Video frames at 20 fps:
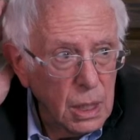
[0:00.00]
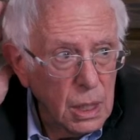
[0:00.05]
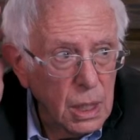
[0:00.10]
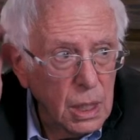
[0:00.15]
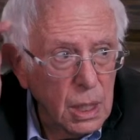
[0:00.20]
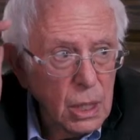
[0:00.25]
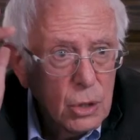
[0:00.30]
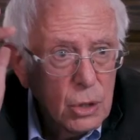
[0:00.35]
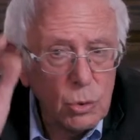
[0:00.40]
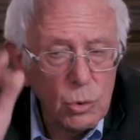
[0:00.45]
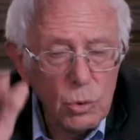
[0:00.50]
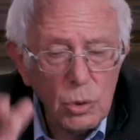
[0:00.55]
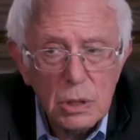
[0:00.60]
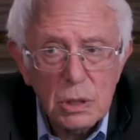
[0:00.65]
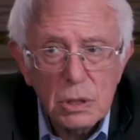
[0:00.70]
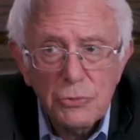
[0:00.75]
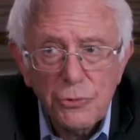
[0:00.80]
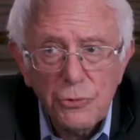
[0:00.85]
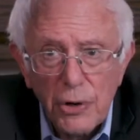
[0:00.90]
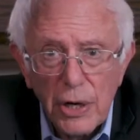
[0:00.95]
who
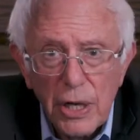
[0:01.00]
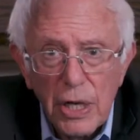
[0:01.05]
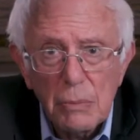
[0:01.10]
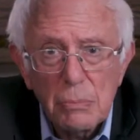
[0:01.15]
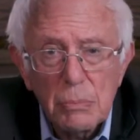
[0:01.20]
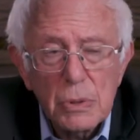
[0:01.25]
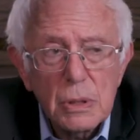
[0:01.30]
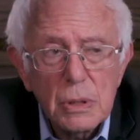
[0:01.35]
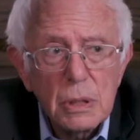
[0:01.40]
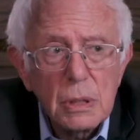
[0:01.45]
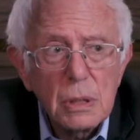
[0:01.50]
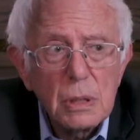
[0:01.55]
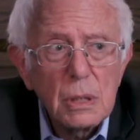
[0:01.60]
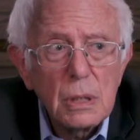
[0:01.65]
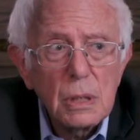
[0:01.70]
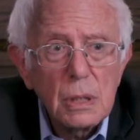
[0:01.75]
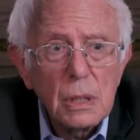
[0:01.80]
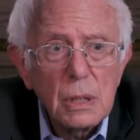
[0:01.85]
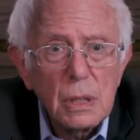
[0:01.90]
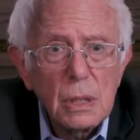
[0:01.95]
was framed
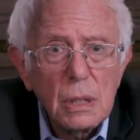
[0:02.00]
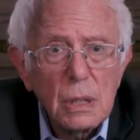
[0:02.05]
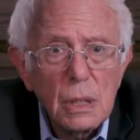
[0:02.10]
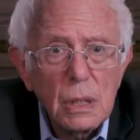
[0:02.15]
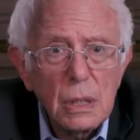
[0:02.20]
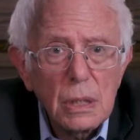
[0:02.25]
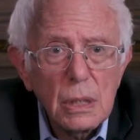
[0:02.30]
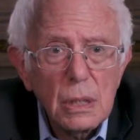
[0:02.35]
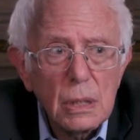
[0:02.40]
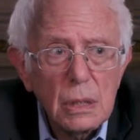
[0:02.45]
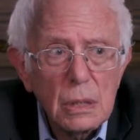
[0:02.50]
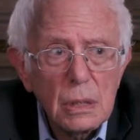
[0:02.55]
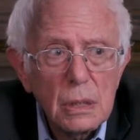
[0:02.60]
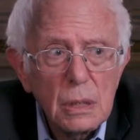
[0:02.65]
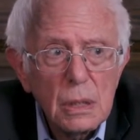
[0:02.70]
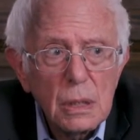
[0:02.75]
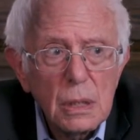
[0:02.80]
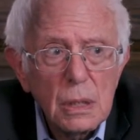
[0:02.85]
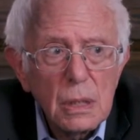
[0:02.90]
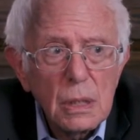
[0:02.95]
on a
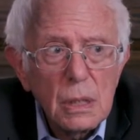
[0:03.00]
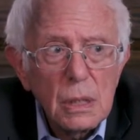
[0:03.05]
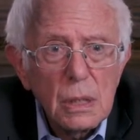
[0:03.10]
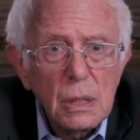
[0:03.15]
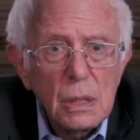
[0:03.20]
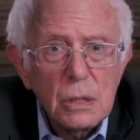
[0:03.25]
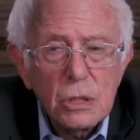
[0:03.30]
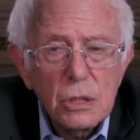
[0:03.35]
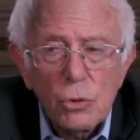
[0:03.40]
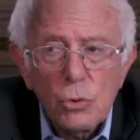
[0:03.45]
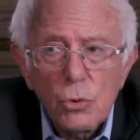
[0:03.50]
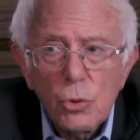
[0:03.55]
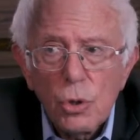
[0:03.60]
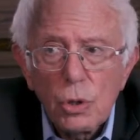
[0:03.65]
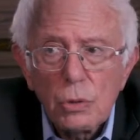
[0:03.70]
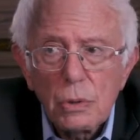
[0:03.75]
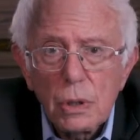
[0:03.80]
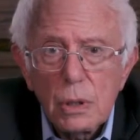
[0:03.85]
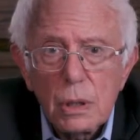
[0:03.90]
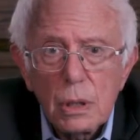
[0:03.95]

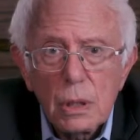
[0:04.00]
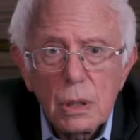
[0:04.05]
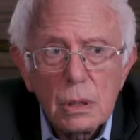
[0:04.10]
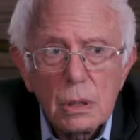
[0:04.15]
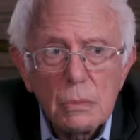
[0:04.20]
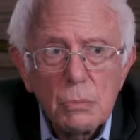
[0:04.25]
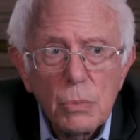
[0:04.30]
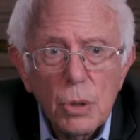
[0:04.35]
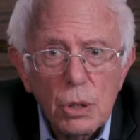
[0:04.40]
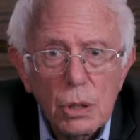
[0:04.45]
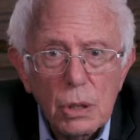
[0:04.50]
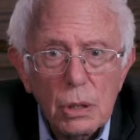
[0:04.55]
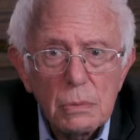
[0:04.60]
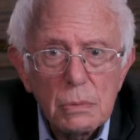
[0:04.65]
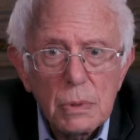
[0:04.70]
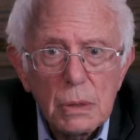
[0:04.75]
so-called murder.